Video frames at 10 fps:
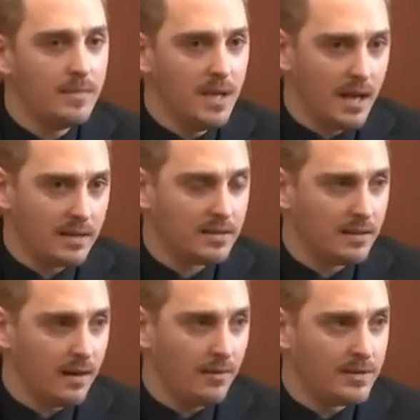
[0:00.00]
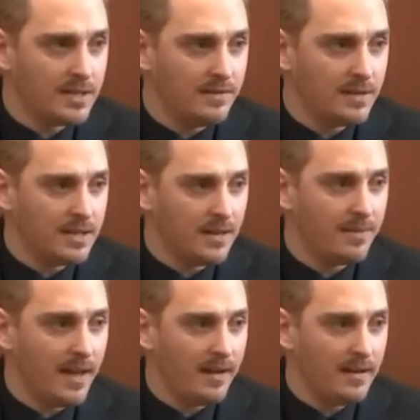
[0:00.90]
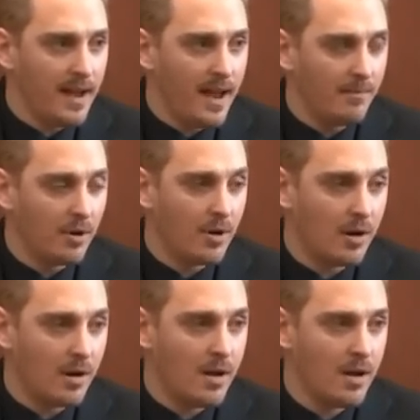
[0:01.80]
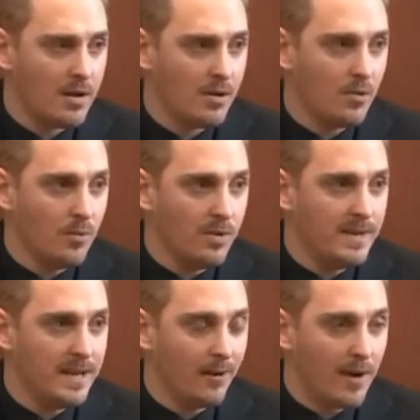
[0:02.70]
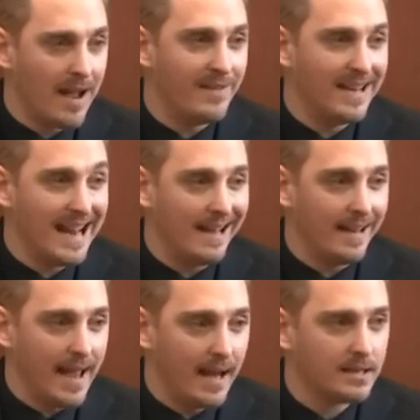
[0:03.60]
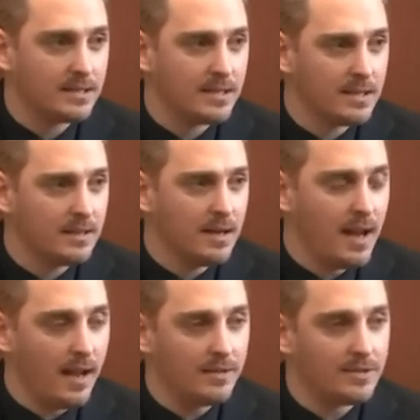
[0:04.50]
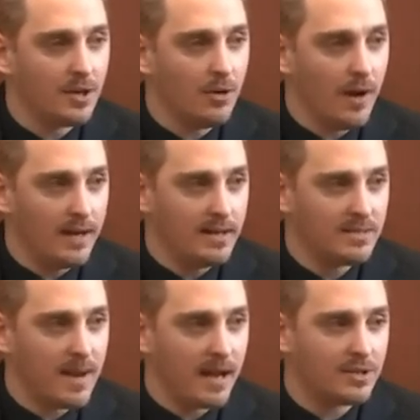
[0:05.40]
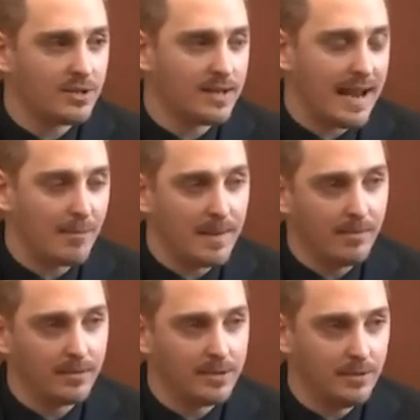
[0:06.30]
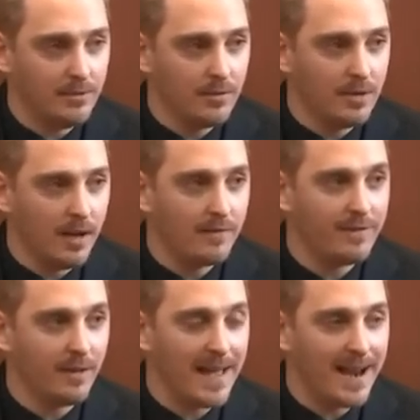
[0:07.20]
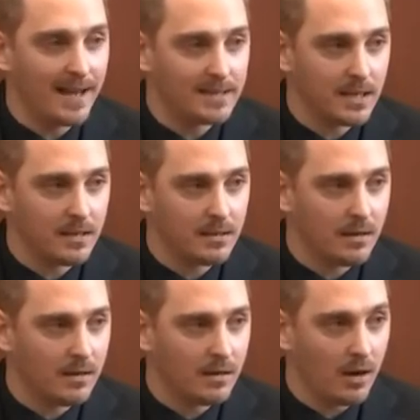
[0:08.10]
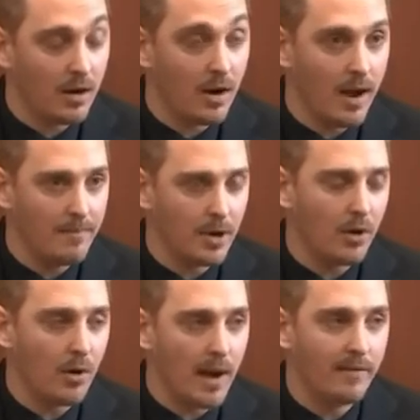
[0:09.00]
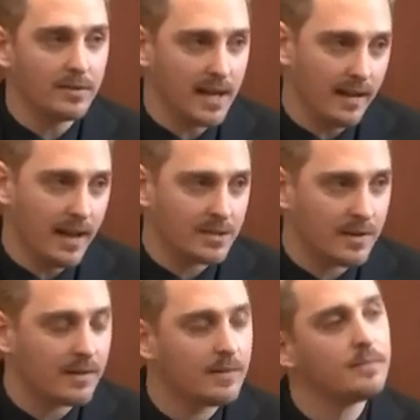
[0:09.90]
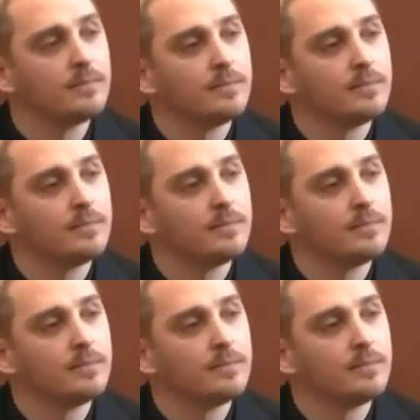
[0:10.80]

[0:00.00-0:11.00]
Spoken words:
Yes, I received a tip that Amber Heard would be arriving at LAX, and so I dispatched camera people to film that exit, or her arrival to LAX, rather.